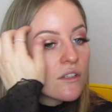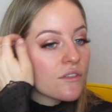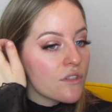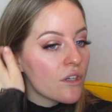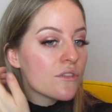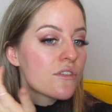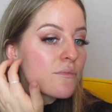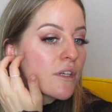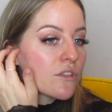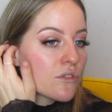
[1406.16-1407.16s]
So
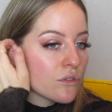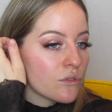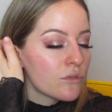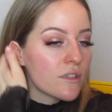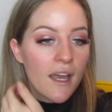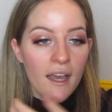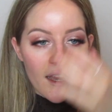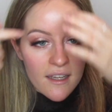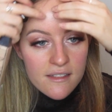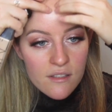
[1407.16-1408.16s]
just make sure all the
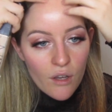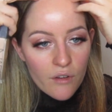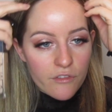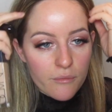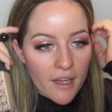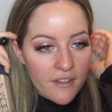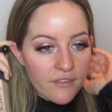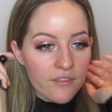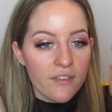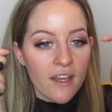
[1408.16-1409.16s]
hair is off my
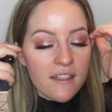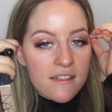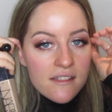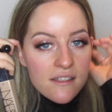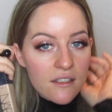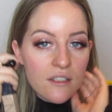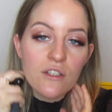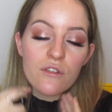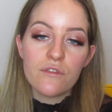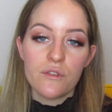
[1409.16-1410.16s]
face
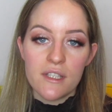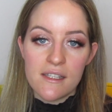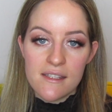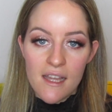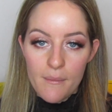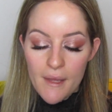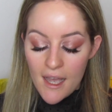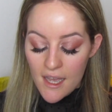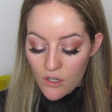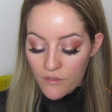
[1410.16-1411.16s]
for this step,
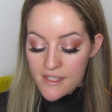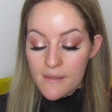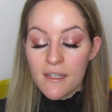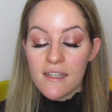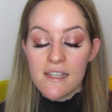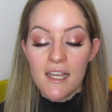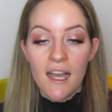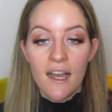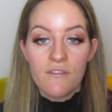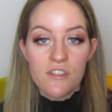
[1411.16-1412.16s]
and obviously because I
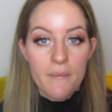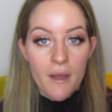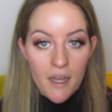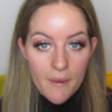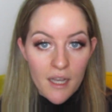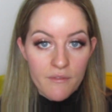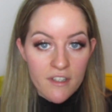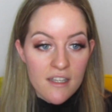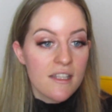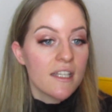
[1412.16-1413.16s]
have done my eye makeup
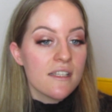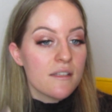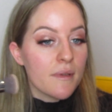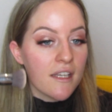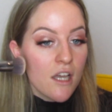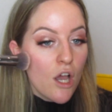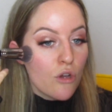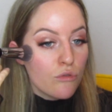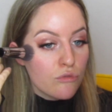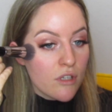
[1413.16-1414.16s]
first, I need to be
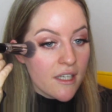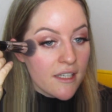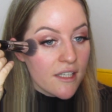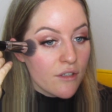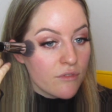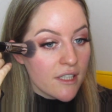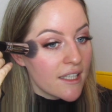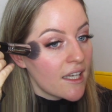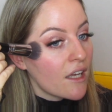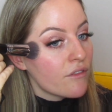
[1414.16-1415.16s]

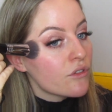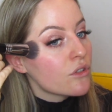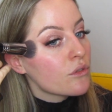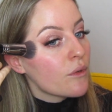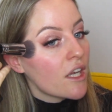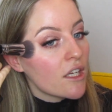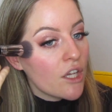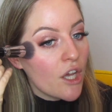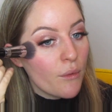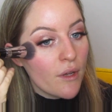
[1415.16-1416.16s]
really careful when I
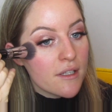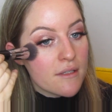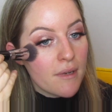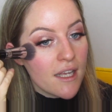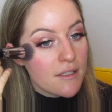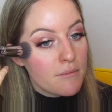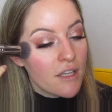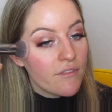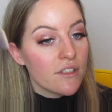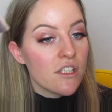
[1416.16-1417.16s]
go and blend
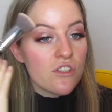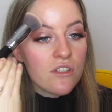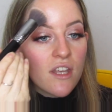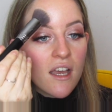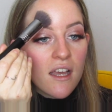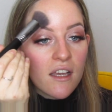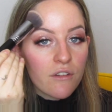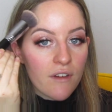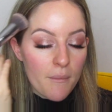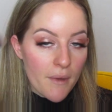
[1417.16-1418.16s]
my foundation there and
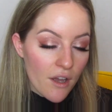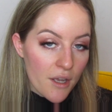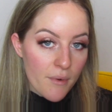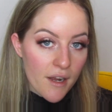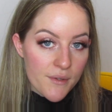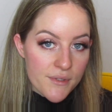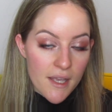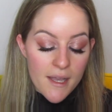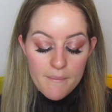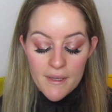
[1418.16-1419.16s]
around my eyebrows,
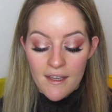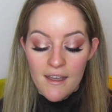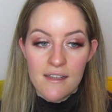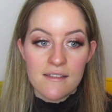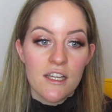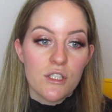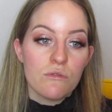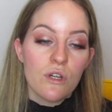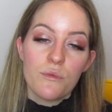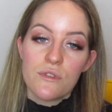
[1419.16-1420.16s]
because I do
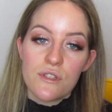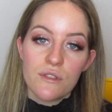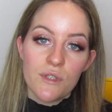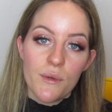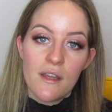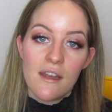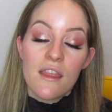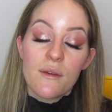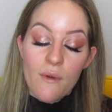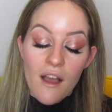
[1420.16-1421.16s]
not want to ruin
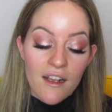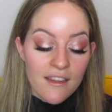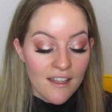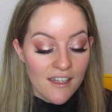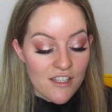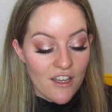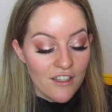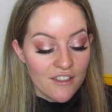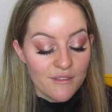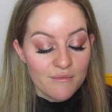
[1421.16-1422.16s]
the work that I took